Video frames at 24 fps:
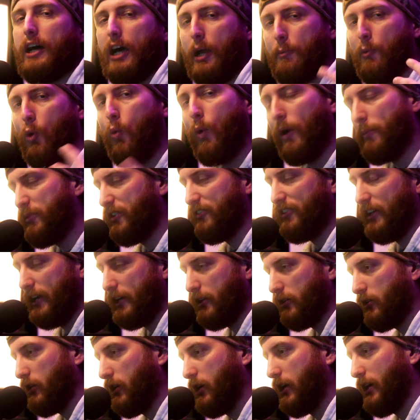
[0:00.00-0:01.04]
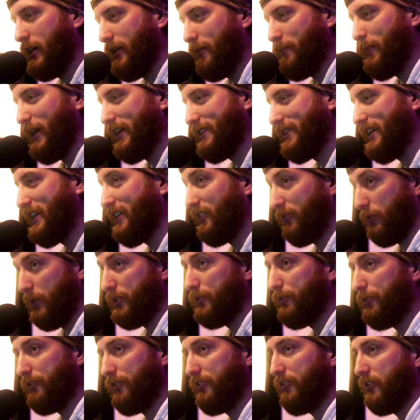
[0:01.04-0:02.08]
I'm a web designer uh, by day, so I
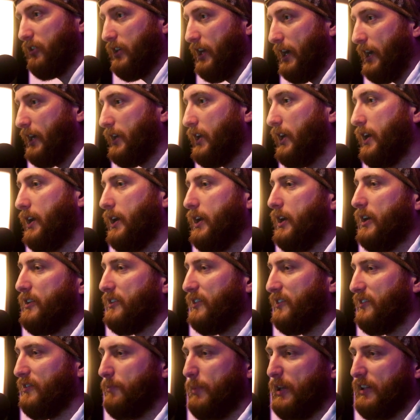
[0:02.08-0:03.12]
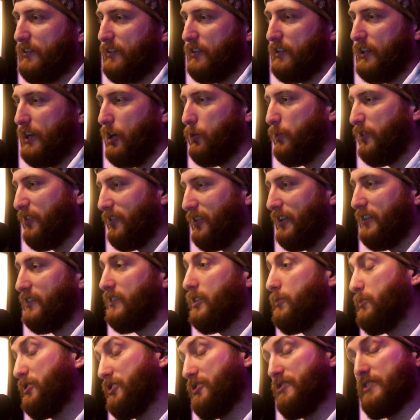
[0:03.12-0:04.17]
use this a lot. This is basically how we slice
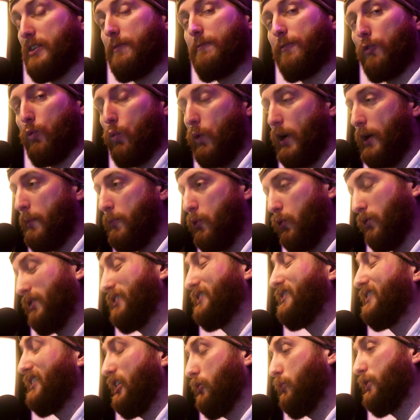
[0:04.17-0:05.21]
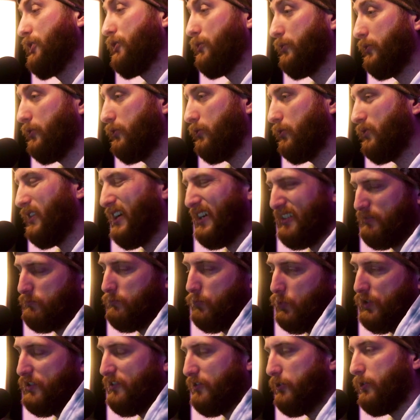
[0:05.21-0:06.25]
images up for web, or at least how we used to. I,
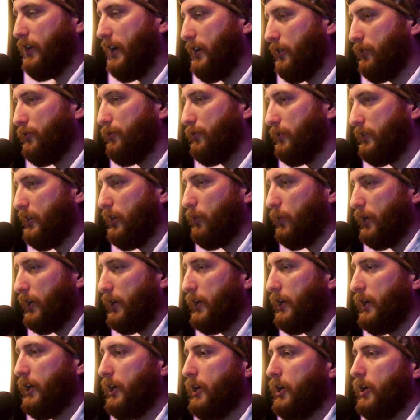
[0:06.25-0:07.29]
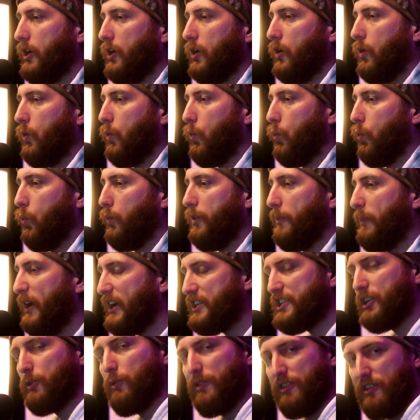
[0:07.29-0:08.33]
we still kind of do it that way. The
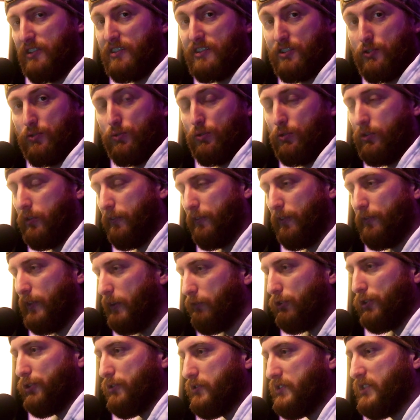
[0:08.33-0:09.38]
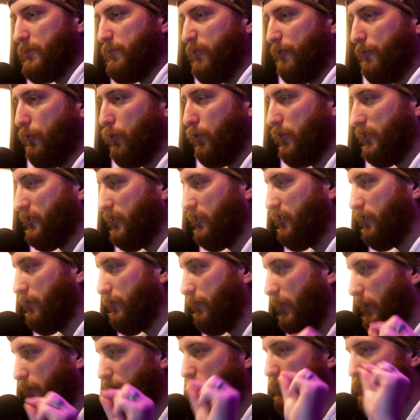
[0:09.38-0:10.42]
magic with this tool, if you've never used it before, it does a
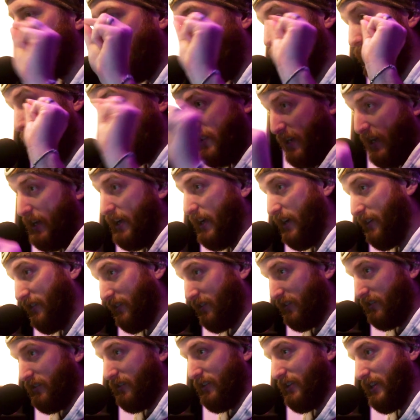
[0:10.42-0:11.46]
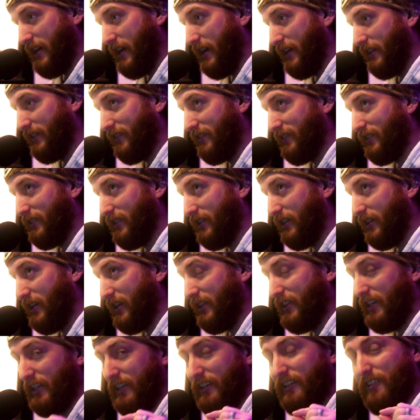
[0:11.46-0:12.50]
very important task that uh, I
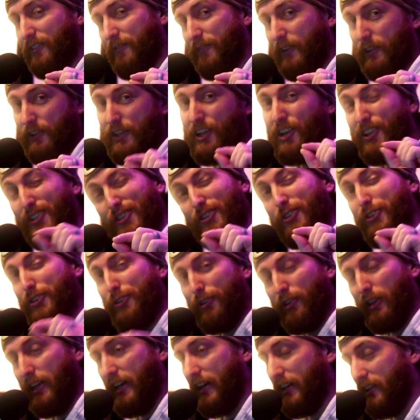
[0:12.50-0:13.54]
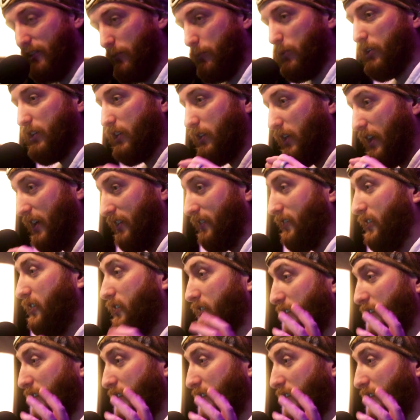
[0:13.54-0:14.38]
think is very underutilized but has a